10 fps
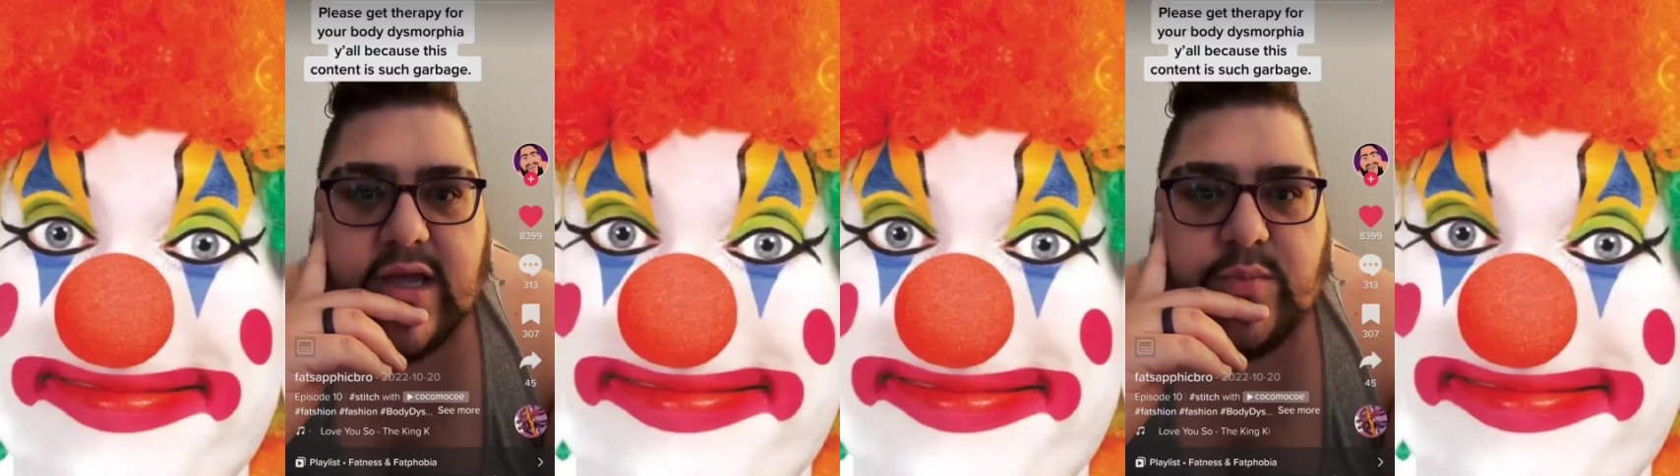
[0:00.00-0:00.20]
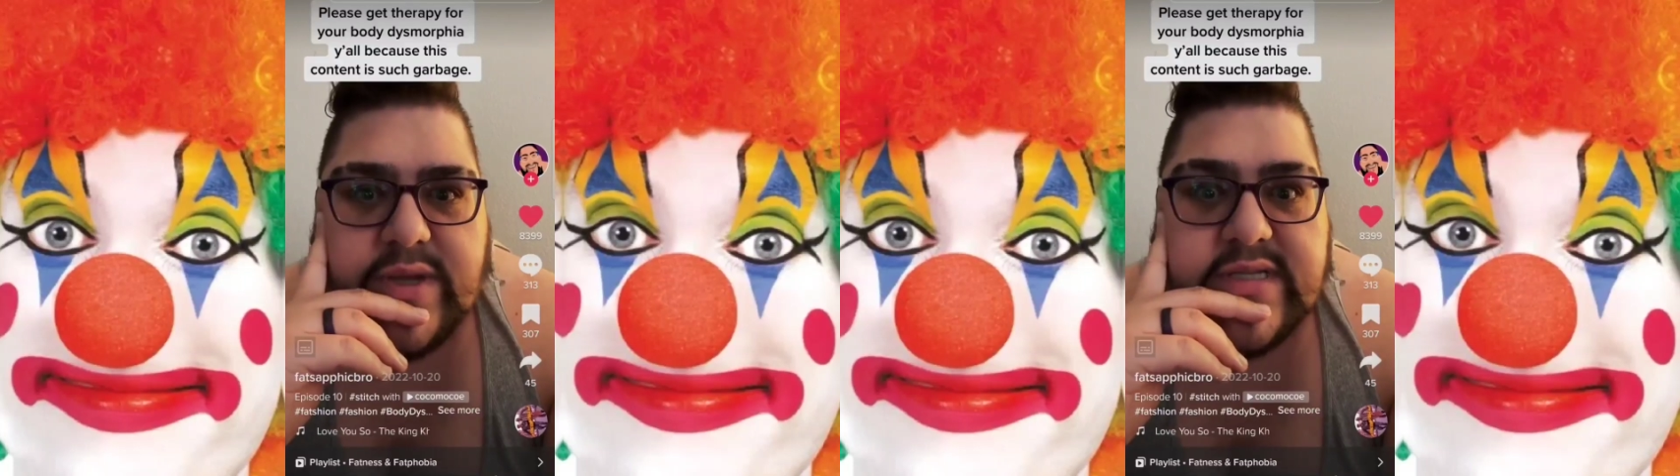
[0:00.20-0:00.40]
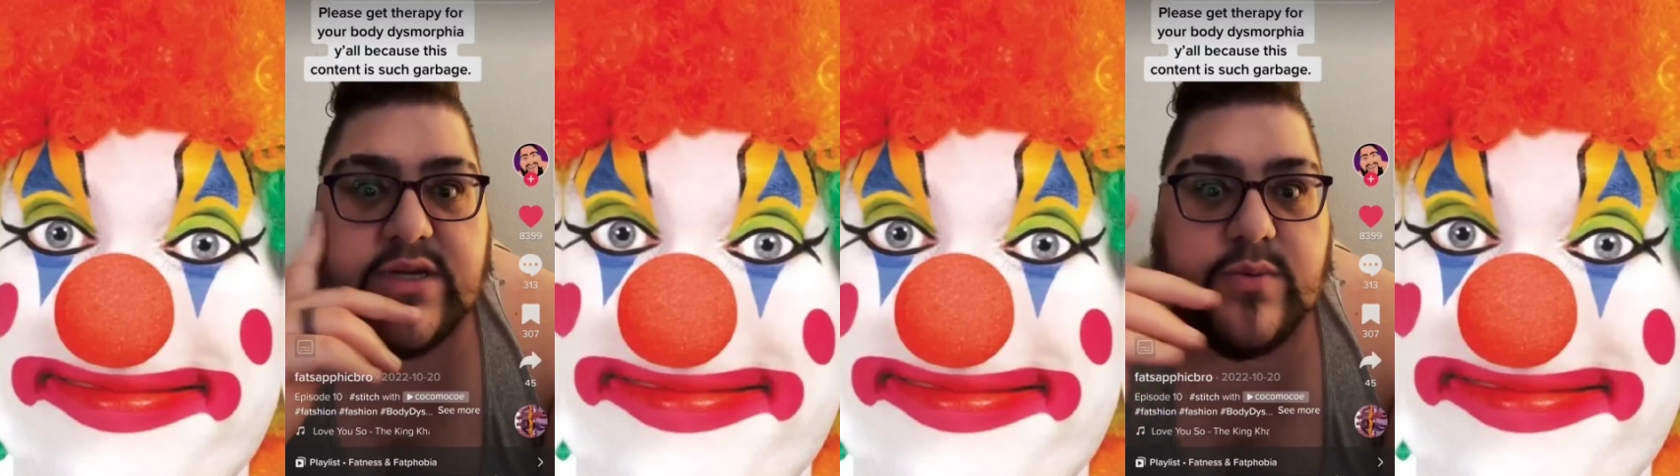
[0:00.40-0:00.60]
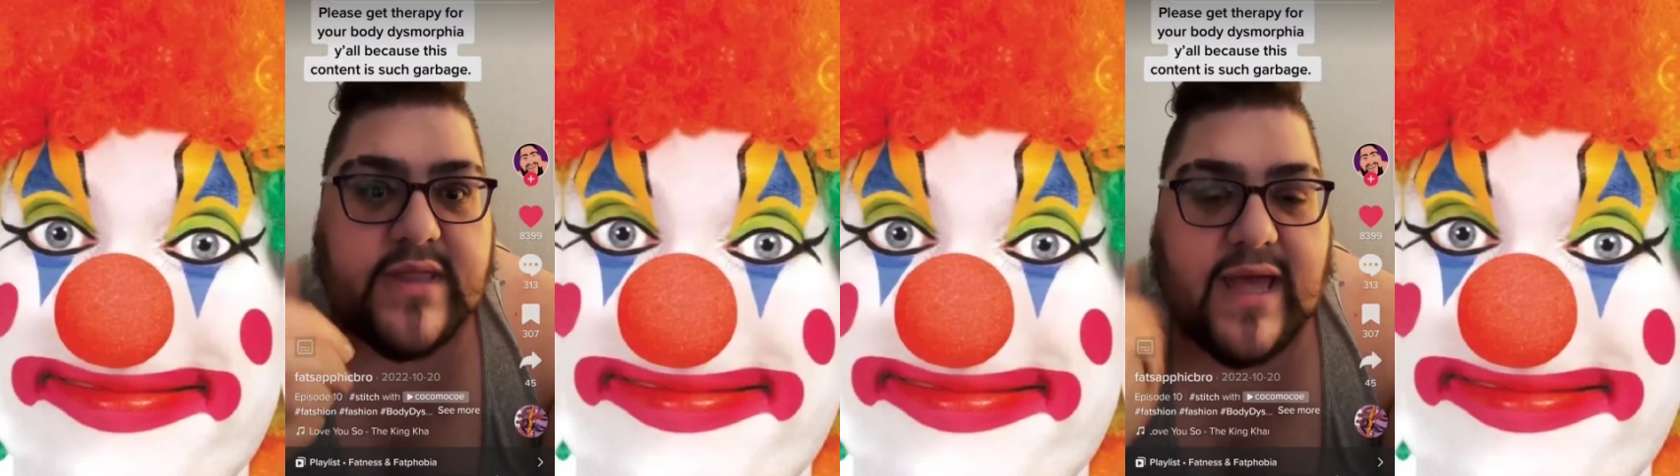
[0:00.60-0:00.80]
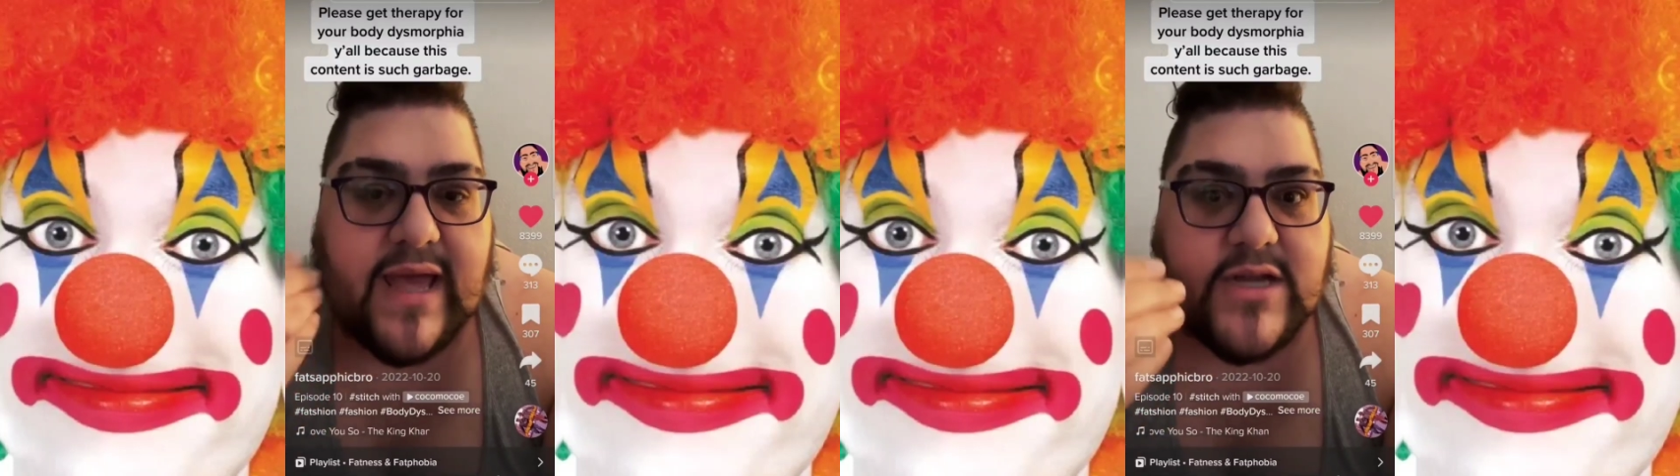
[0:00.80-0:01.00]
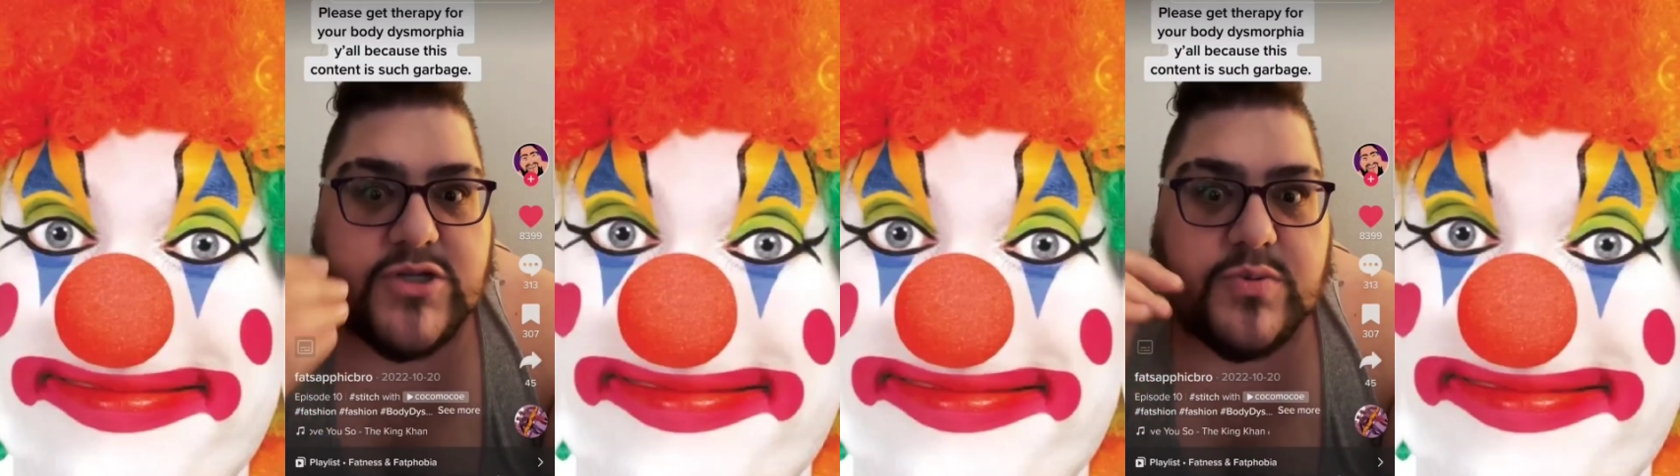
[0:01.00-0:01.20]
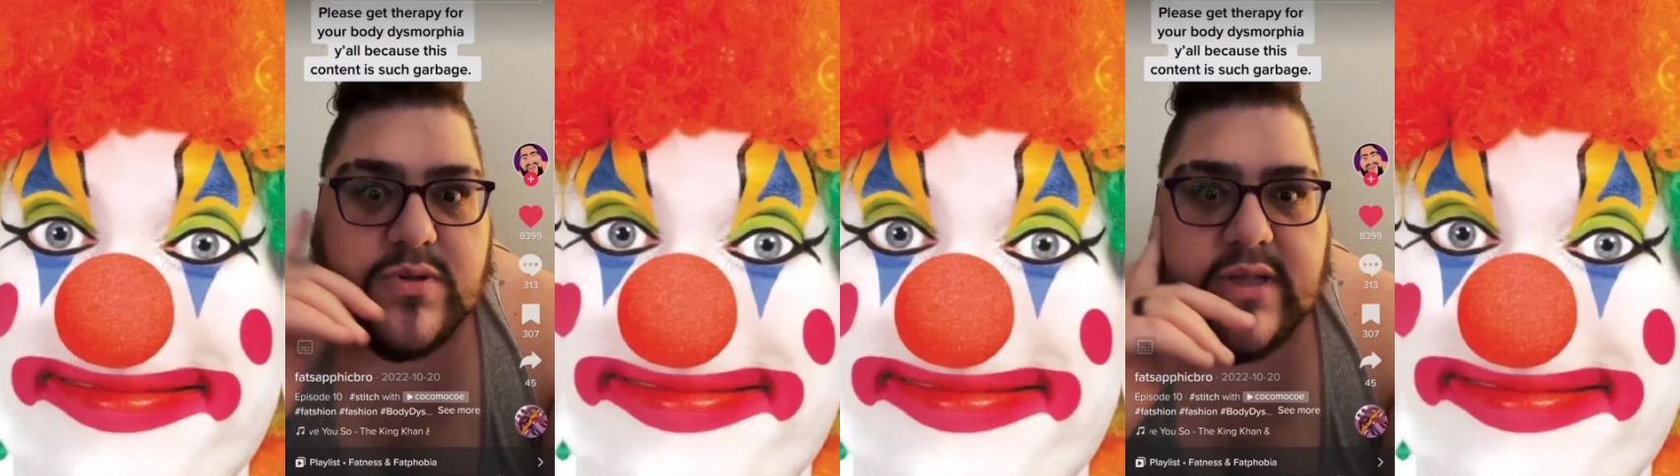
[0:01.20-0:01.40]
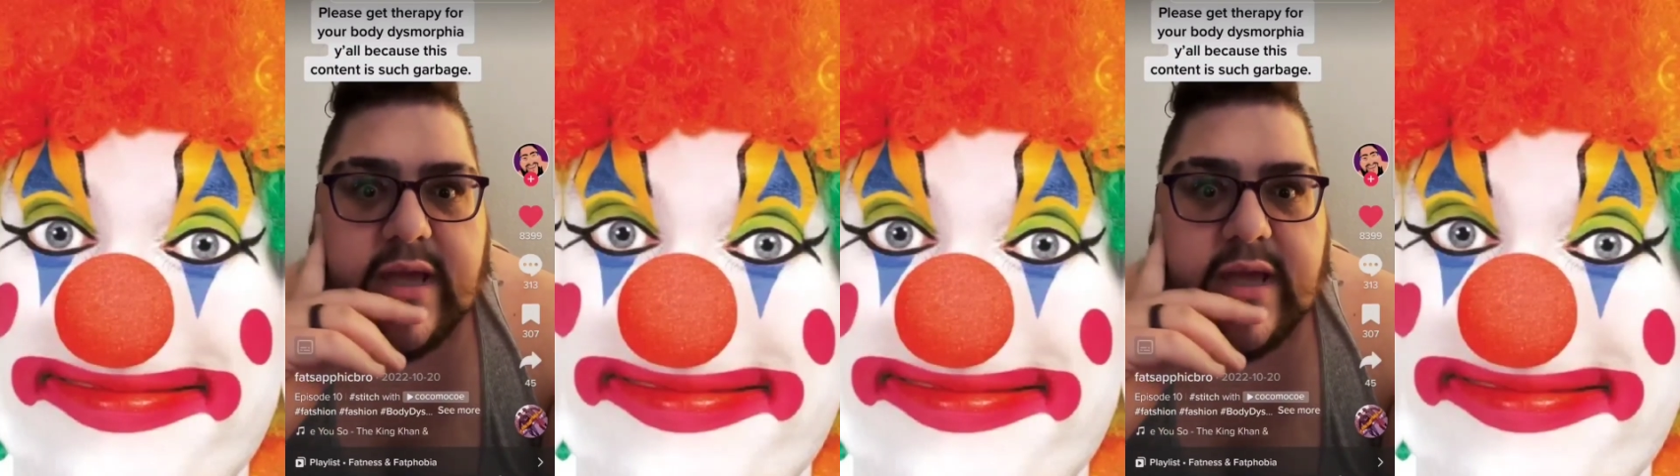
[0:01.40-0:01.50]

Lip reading: And we deal with actual,